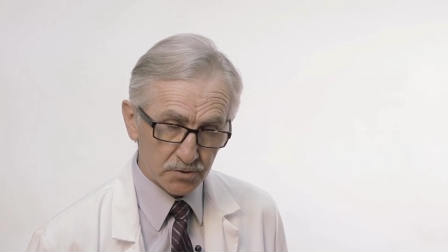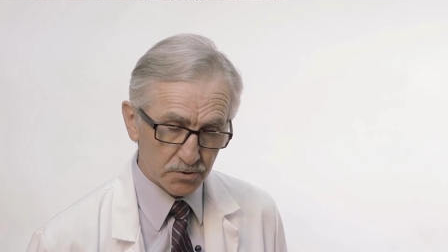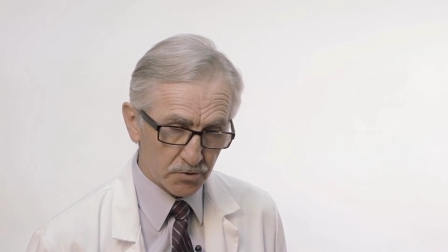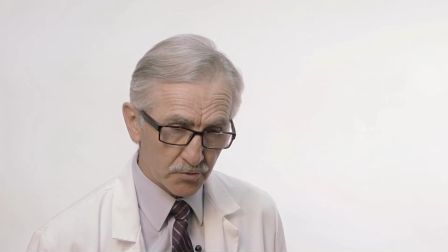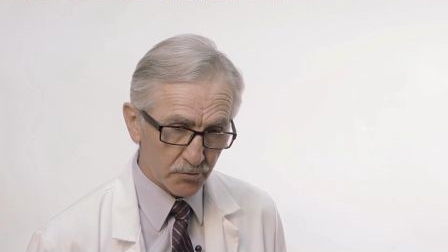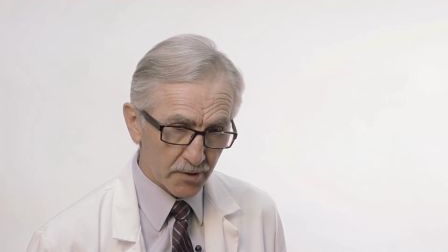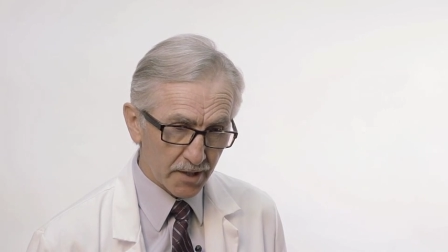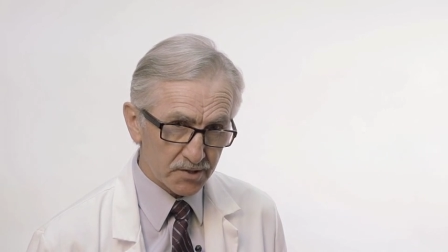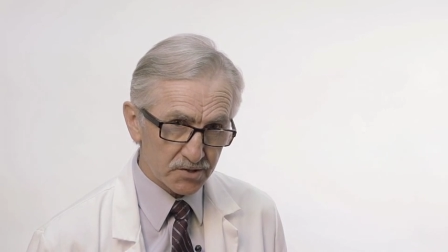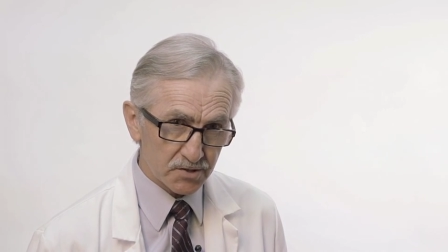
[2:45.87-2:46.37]

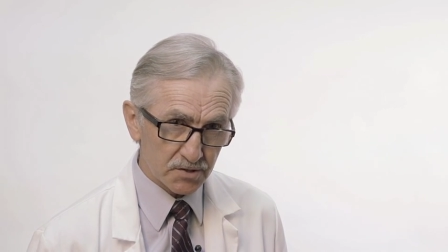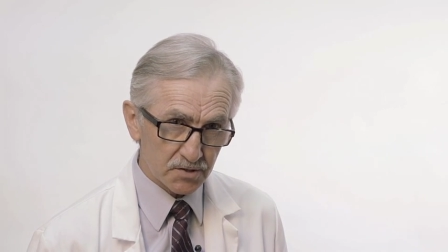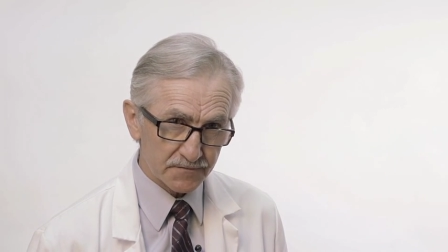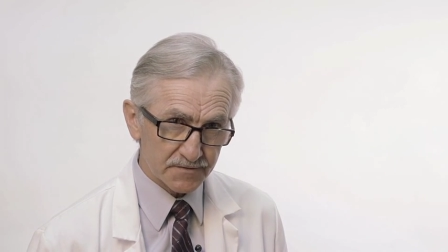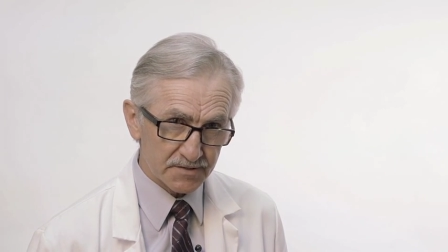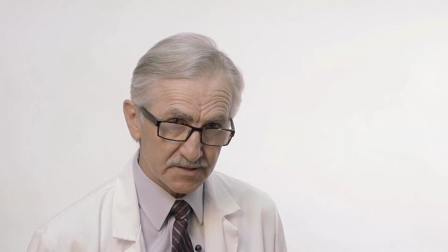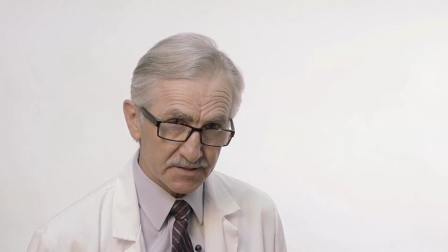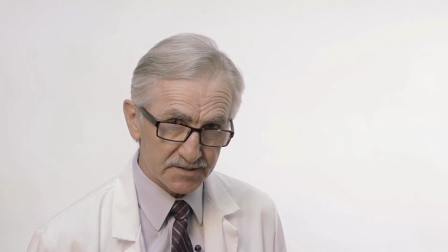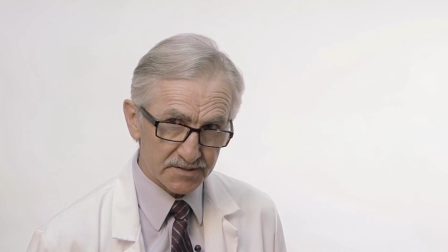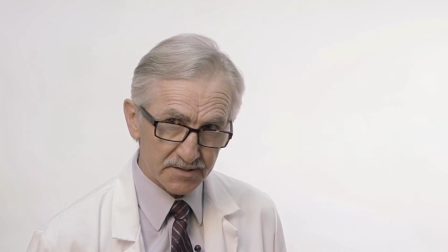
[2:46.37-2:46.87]
correction
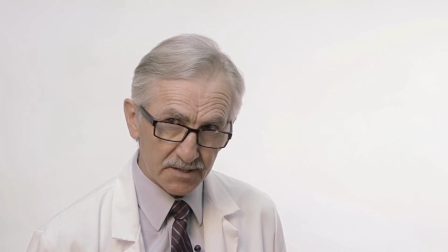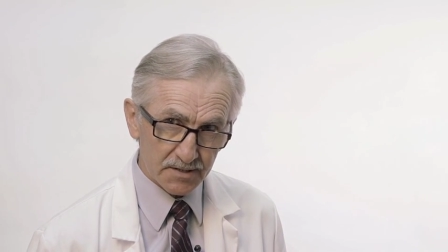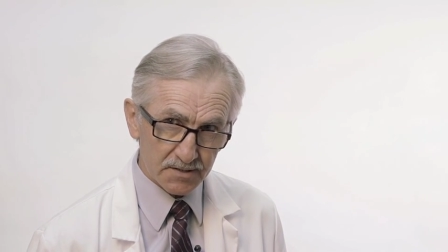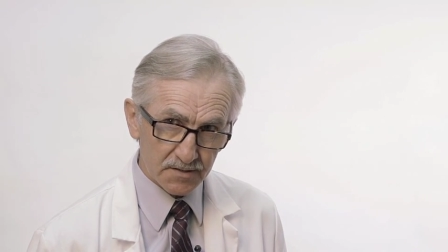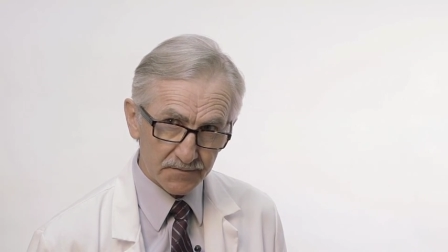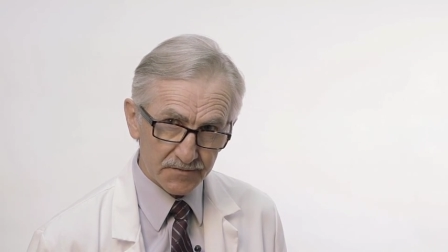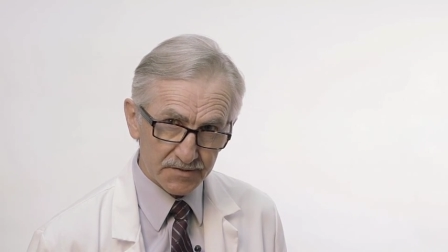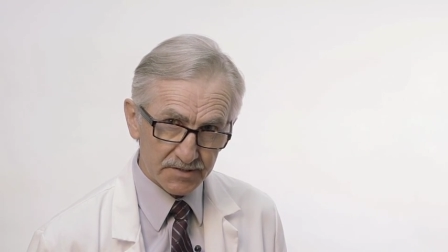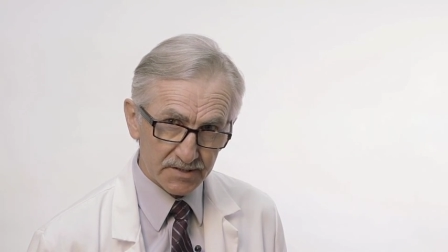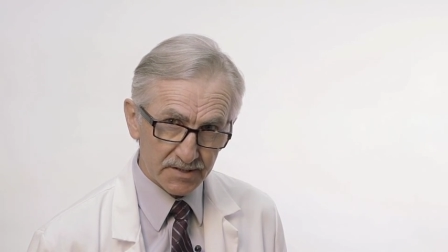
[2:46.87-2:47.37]
of
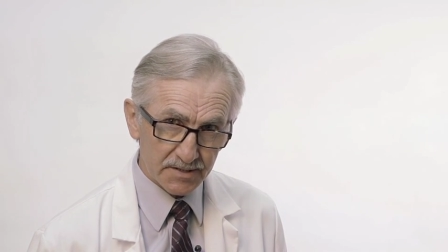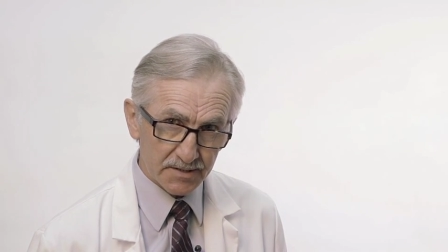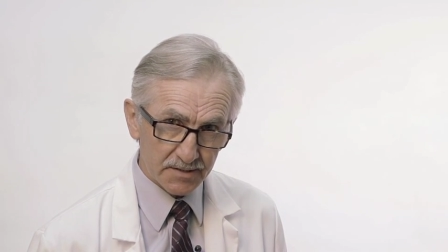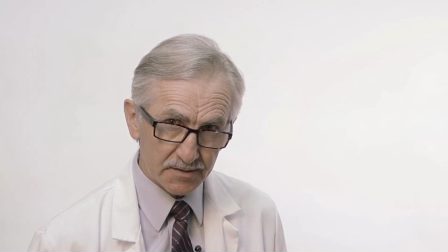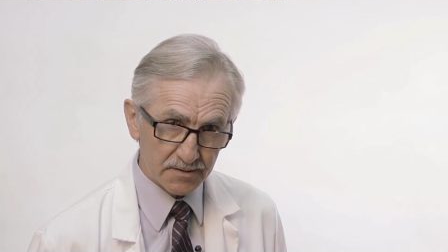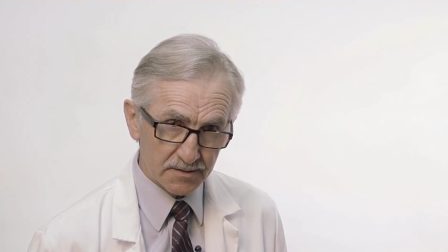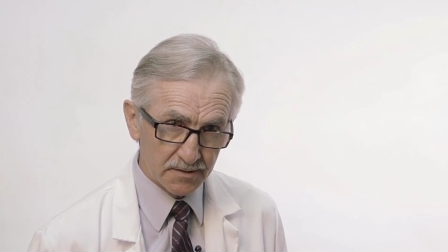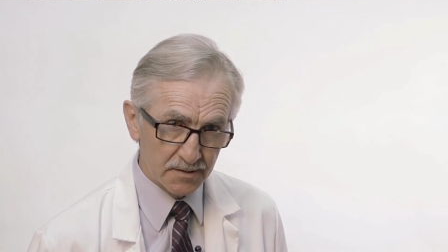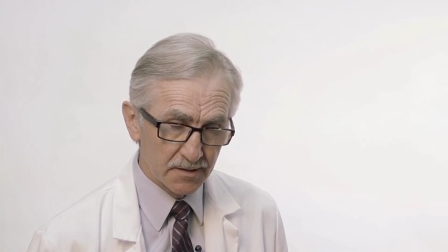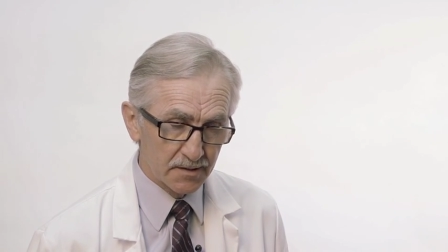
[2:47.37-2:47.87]
descent of
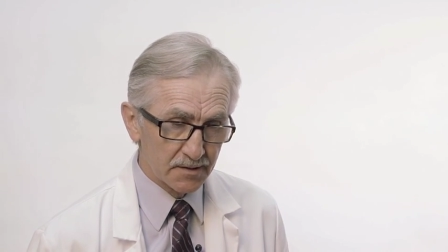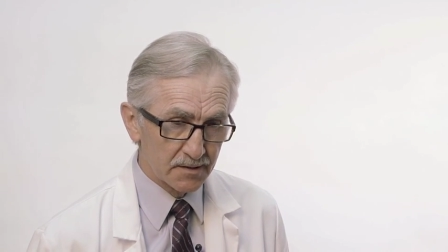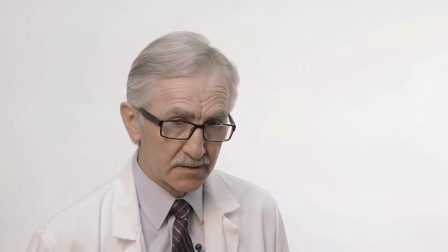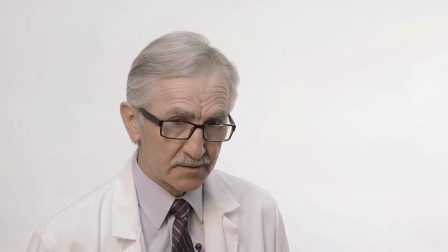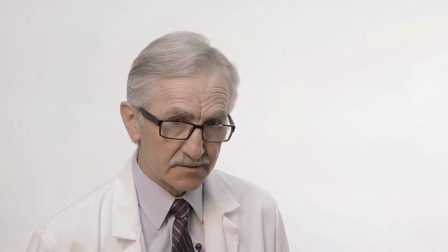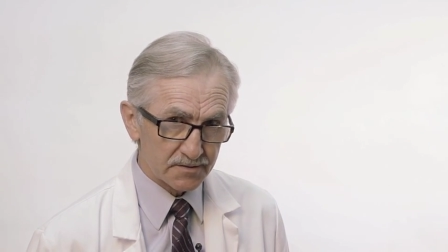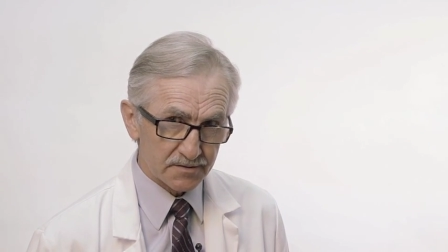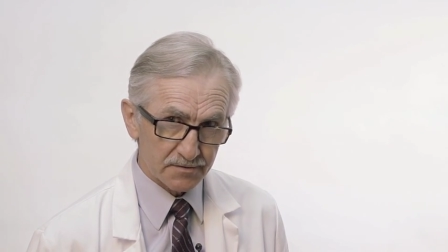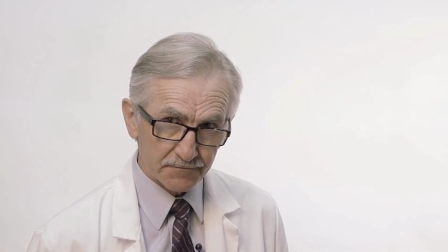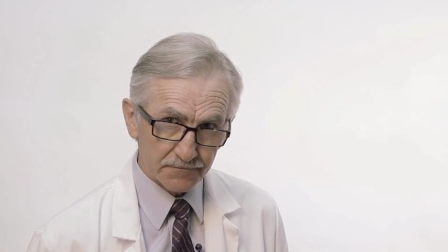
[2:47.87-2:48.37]
skin,
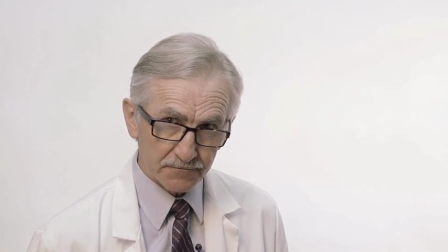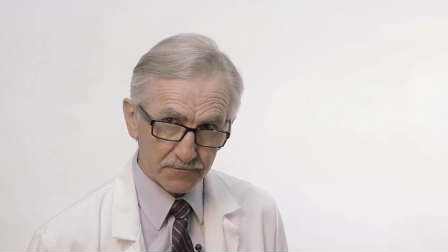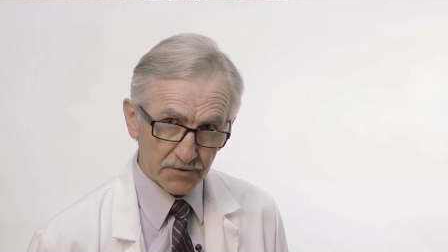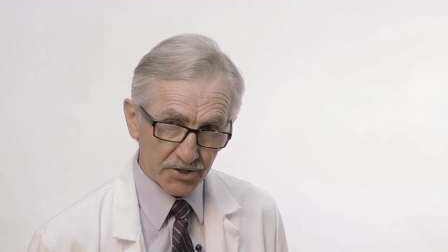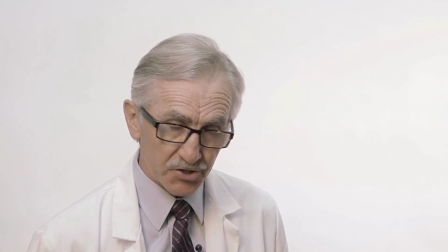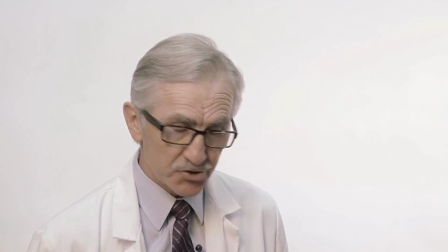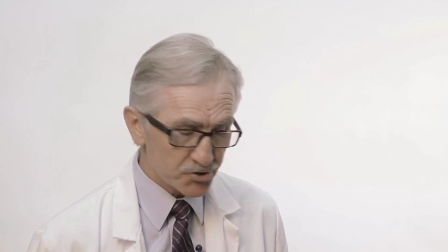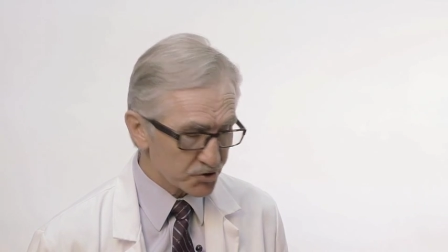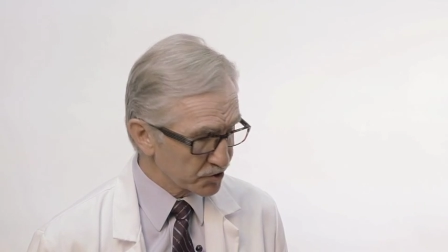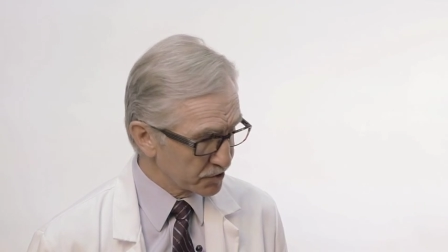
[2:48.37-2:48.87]

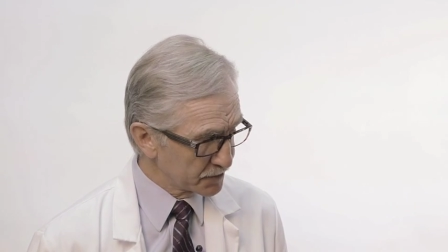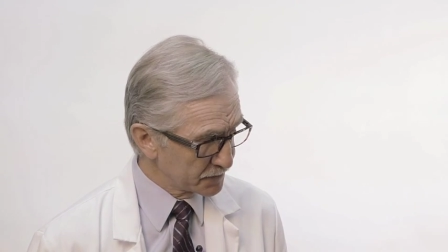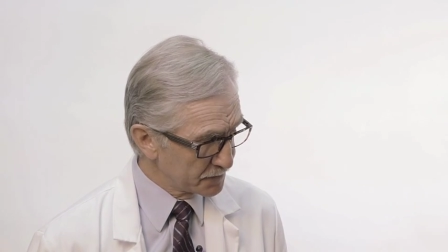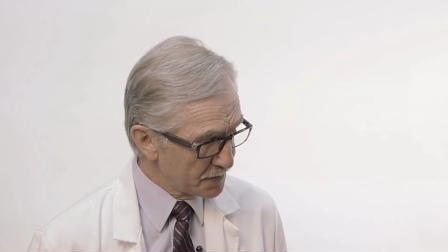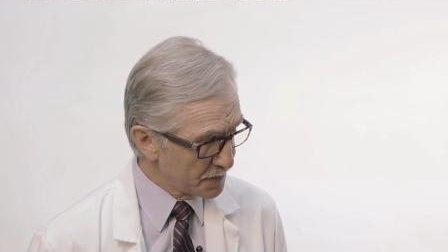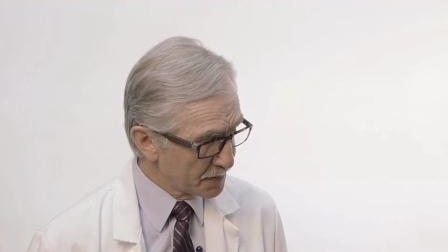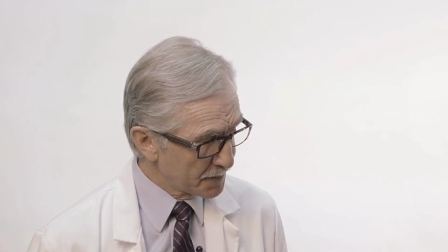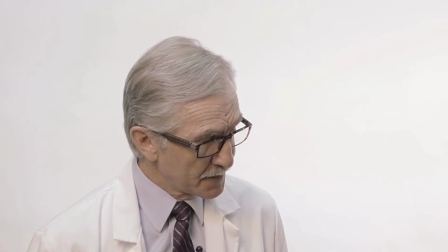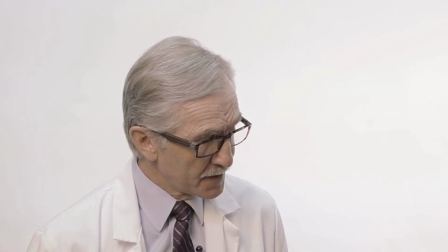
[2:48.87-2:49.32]
deflation,